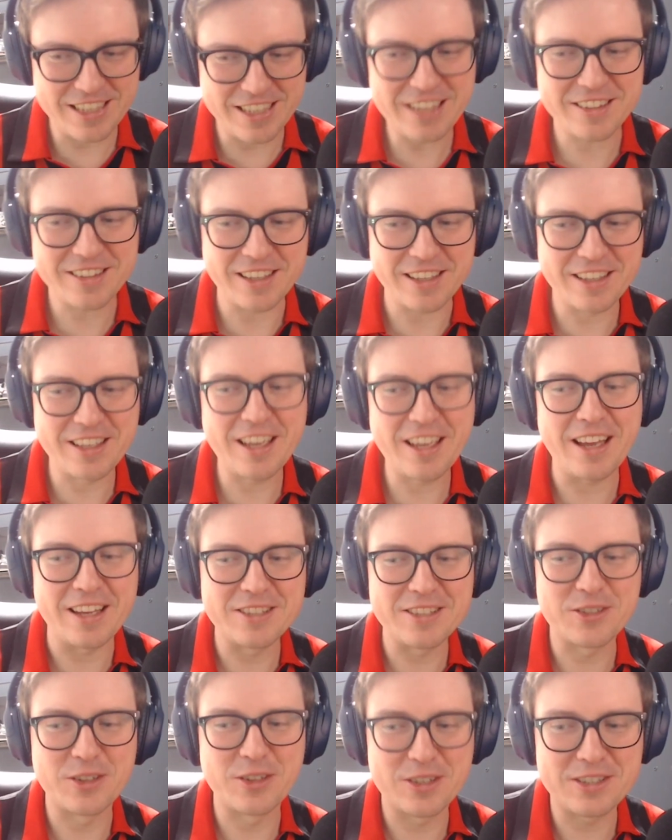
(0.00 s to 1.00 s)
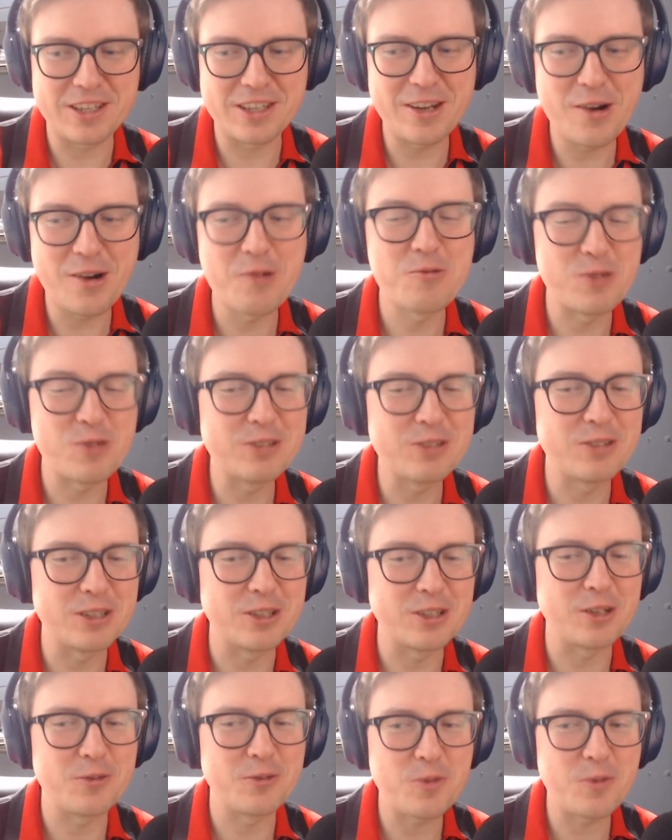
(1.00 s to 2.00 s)
Exactly. Yeah. So they're all really,
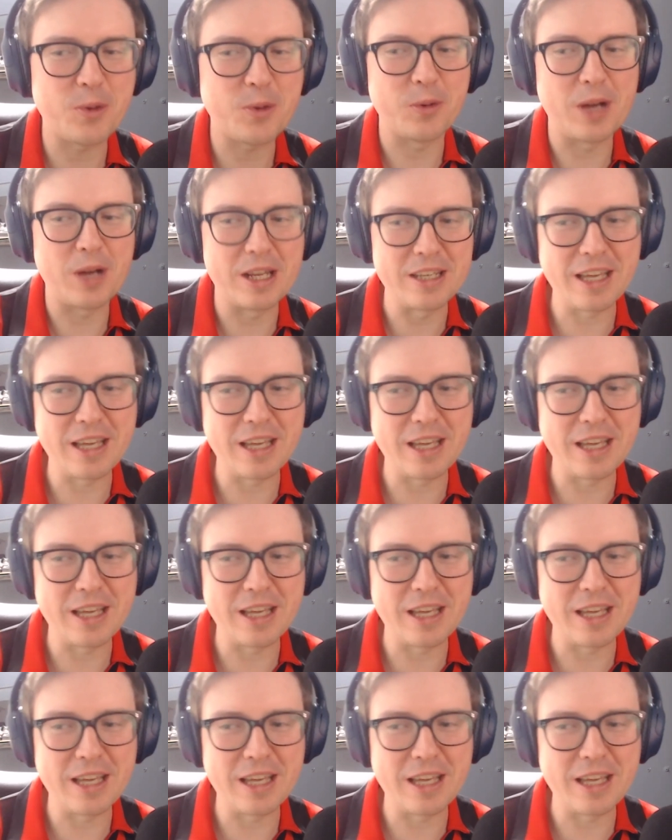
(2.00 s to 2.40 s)
really good at football,